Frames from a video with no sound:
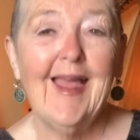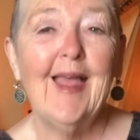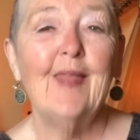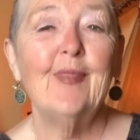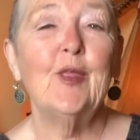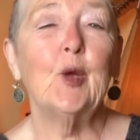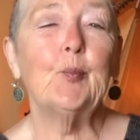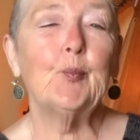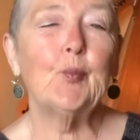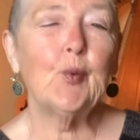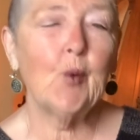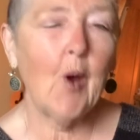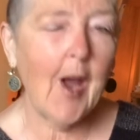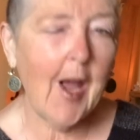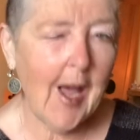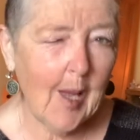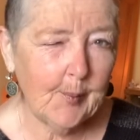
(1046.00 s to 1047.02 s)
They're
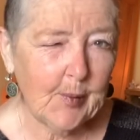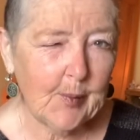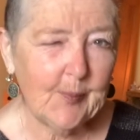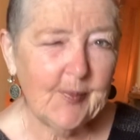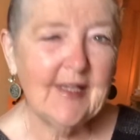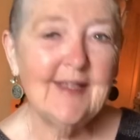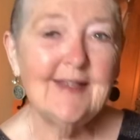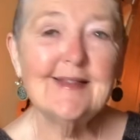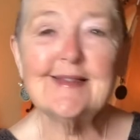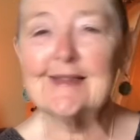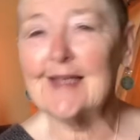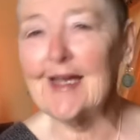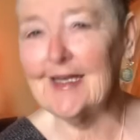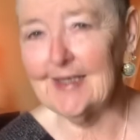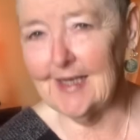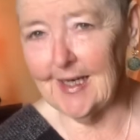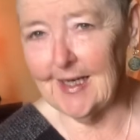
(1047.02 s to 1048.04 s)
probably
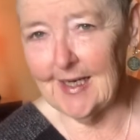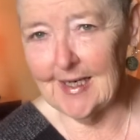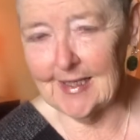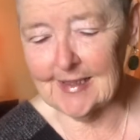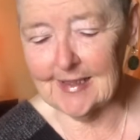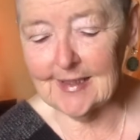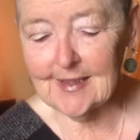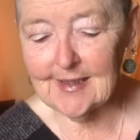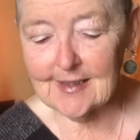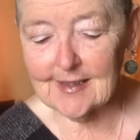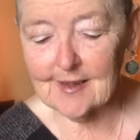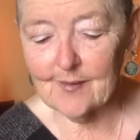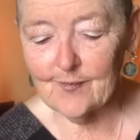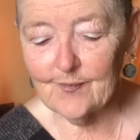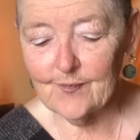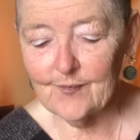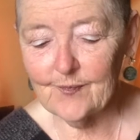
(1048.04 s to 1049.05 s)
psychotic,
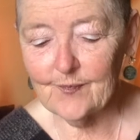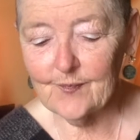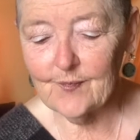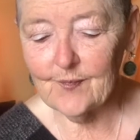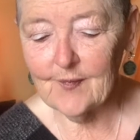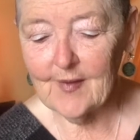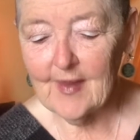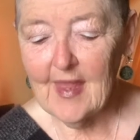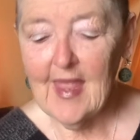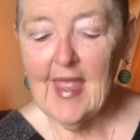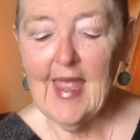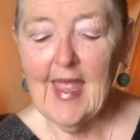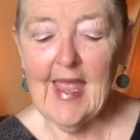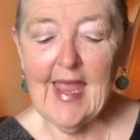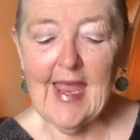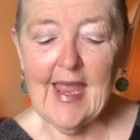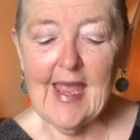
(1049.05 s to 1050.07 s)

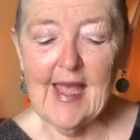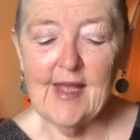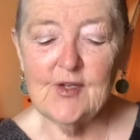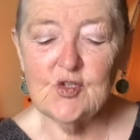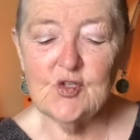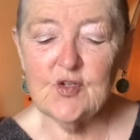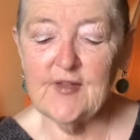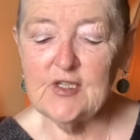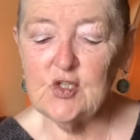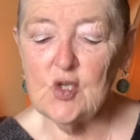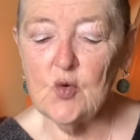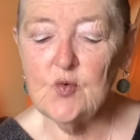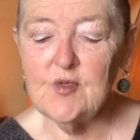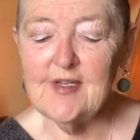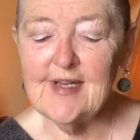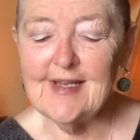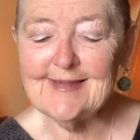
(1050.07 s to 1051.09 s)
and they
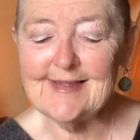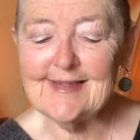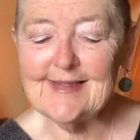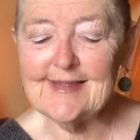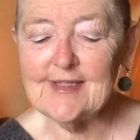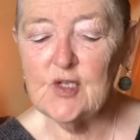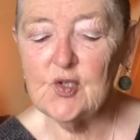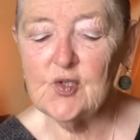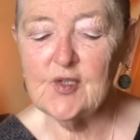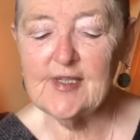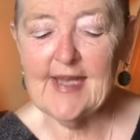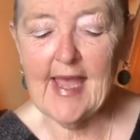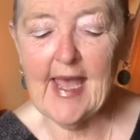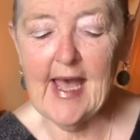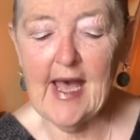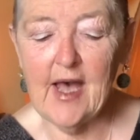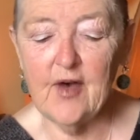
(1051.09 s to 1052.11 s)
don't necessarily
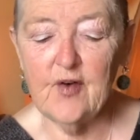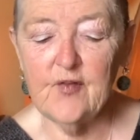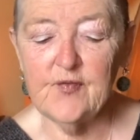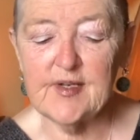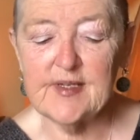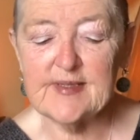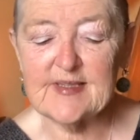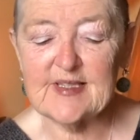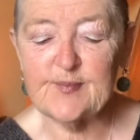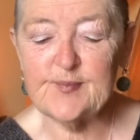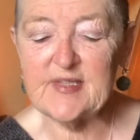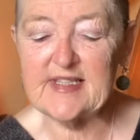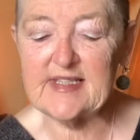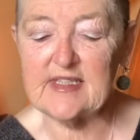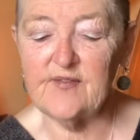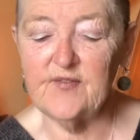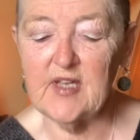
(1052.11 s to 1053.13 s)
have a
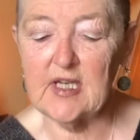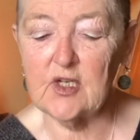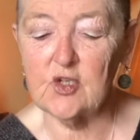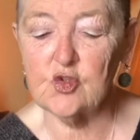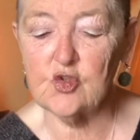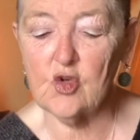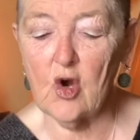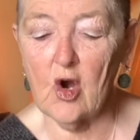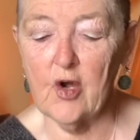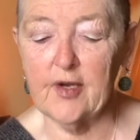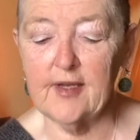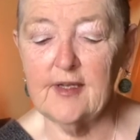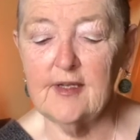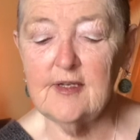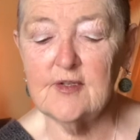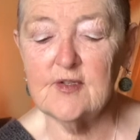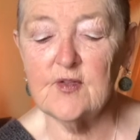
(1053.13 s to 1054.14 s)
specific
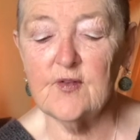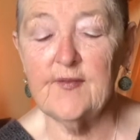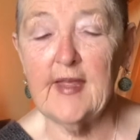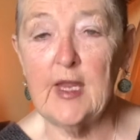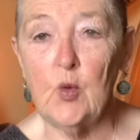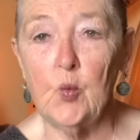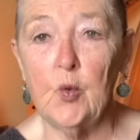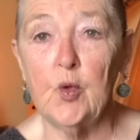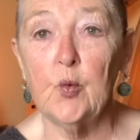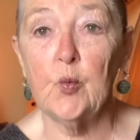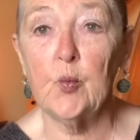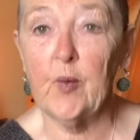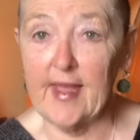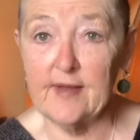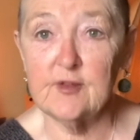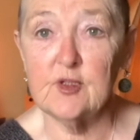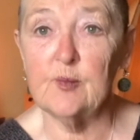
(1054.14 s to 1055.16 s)
target. They will
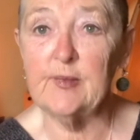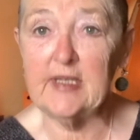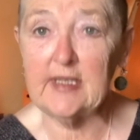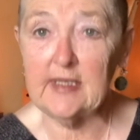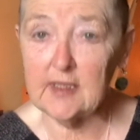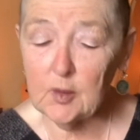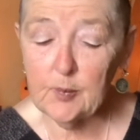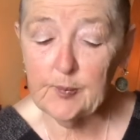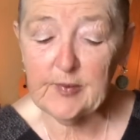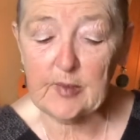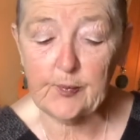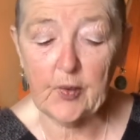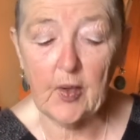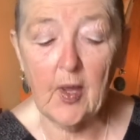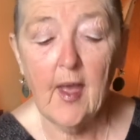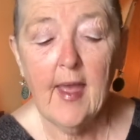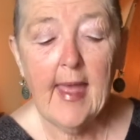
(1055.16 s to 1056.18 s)
randomly kill
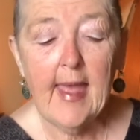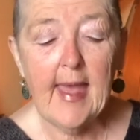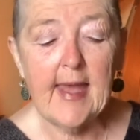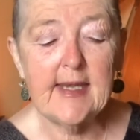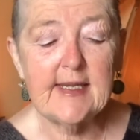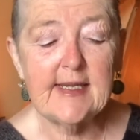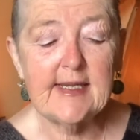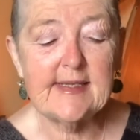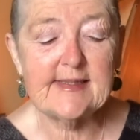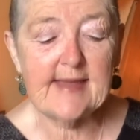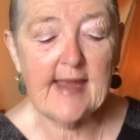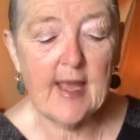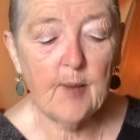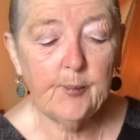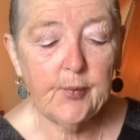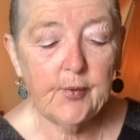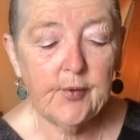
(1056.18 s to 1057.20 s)
people. And an
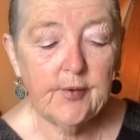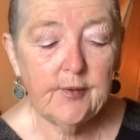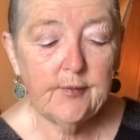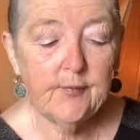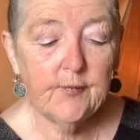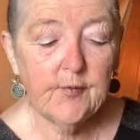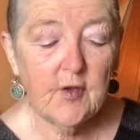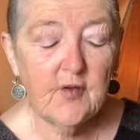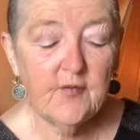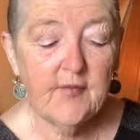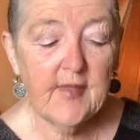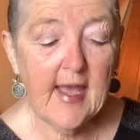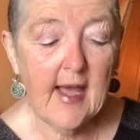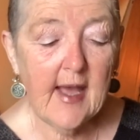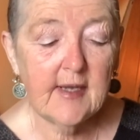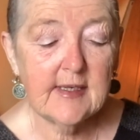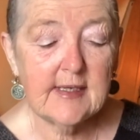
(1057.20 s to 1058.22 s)
example of
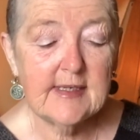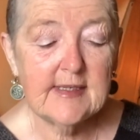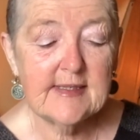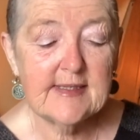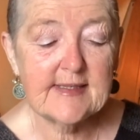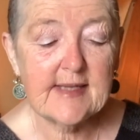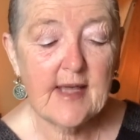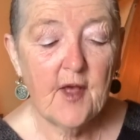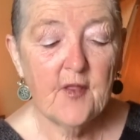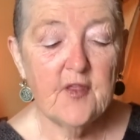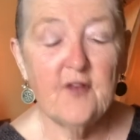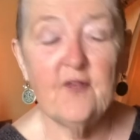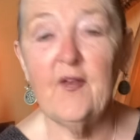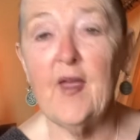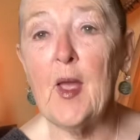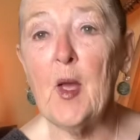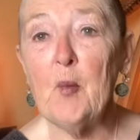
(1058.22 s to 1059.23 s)
that is the
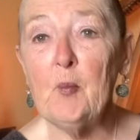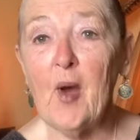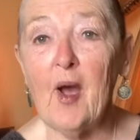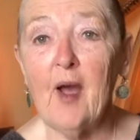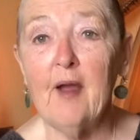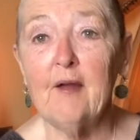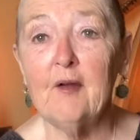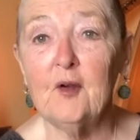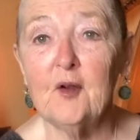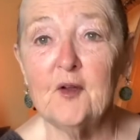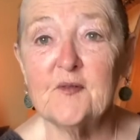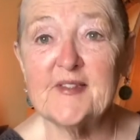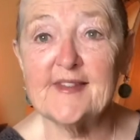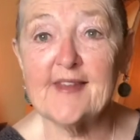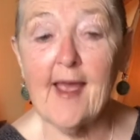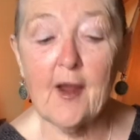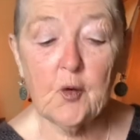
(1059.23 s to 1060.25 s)
Vampire of
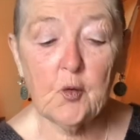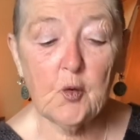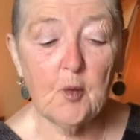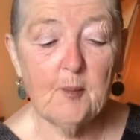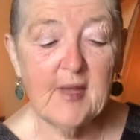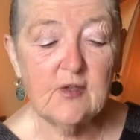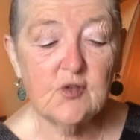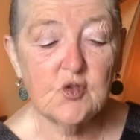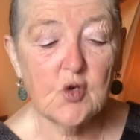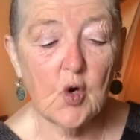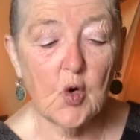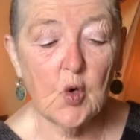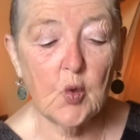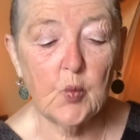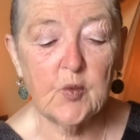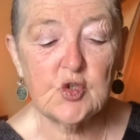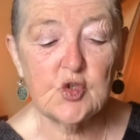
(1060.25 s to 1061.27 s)

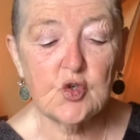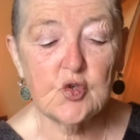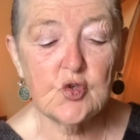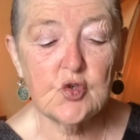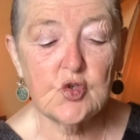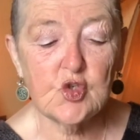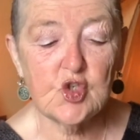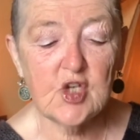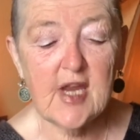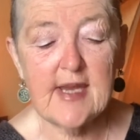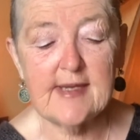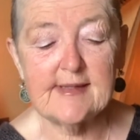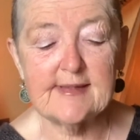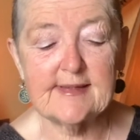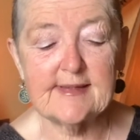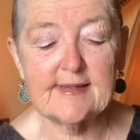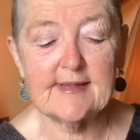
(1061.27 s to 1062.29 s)
Sacramento, Richard
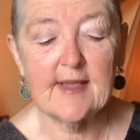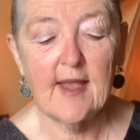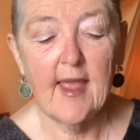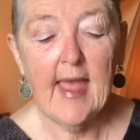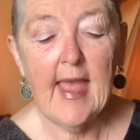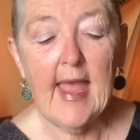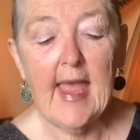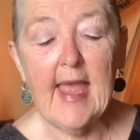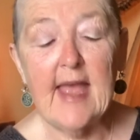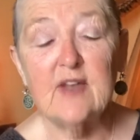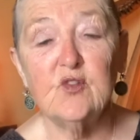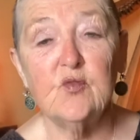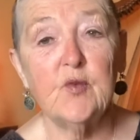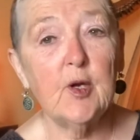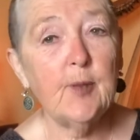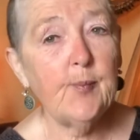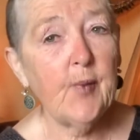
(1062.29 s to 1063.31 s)
Chase, and
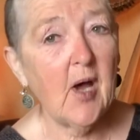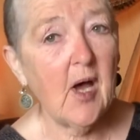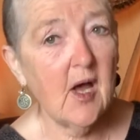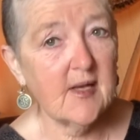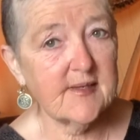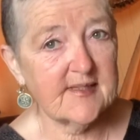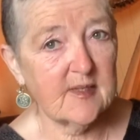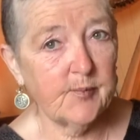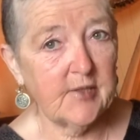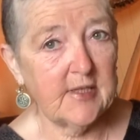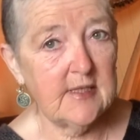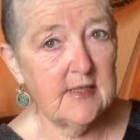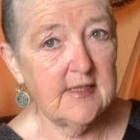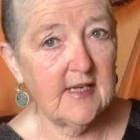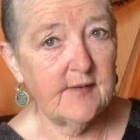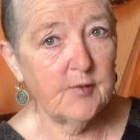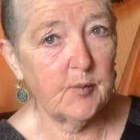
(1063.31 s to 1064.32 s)
very possibly
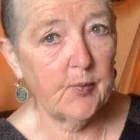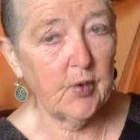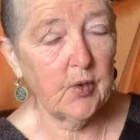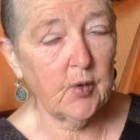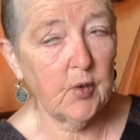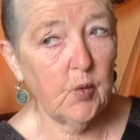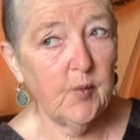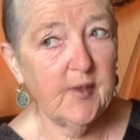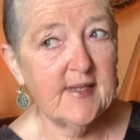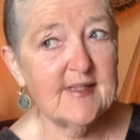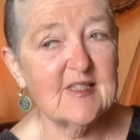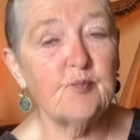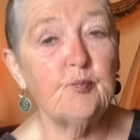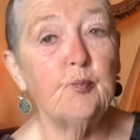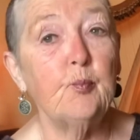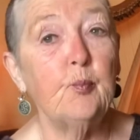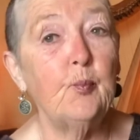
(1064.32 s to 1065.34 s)
David Berkowitz,
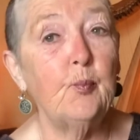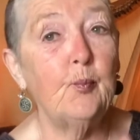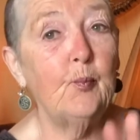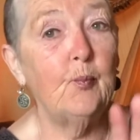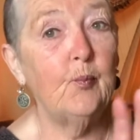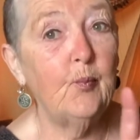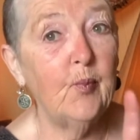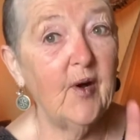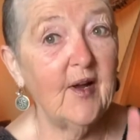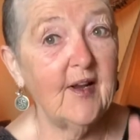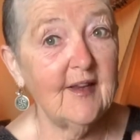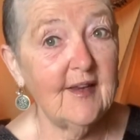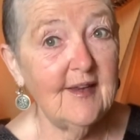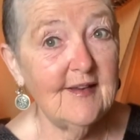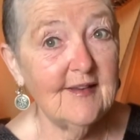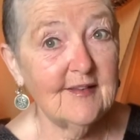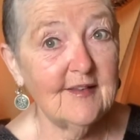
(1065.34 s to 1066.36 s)
but
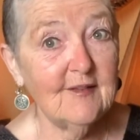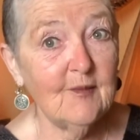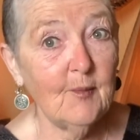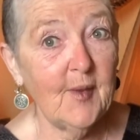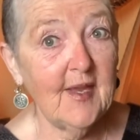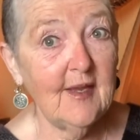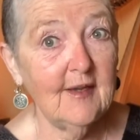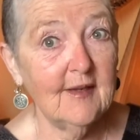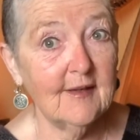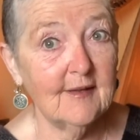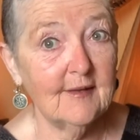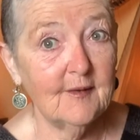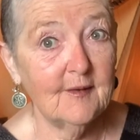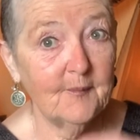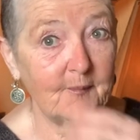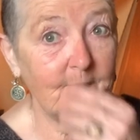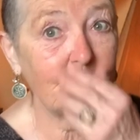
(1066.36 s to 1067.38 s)
he's debated.
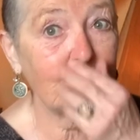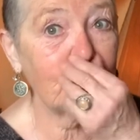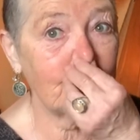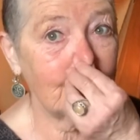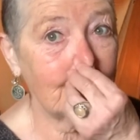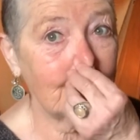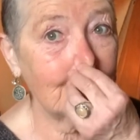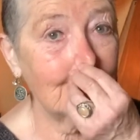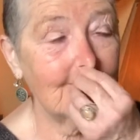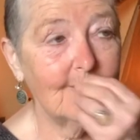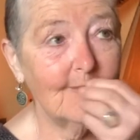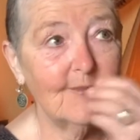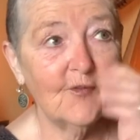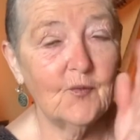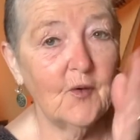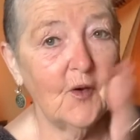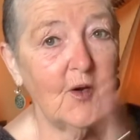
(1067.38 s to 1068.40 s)

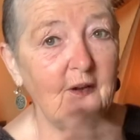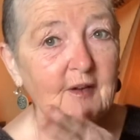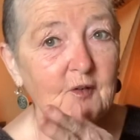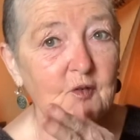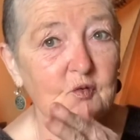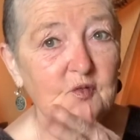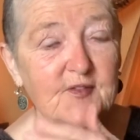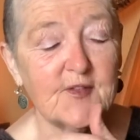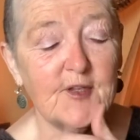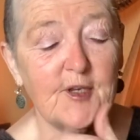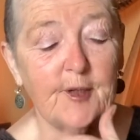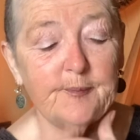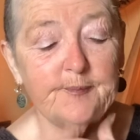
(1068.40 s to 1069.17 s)
It's very interesting.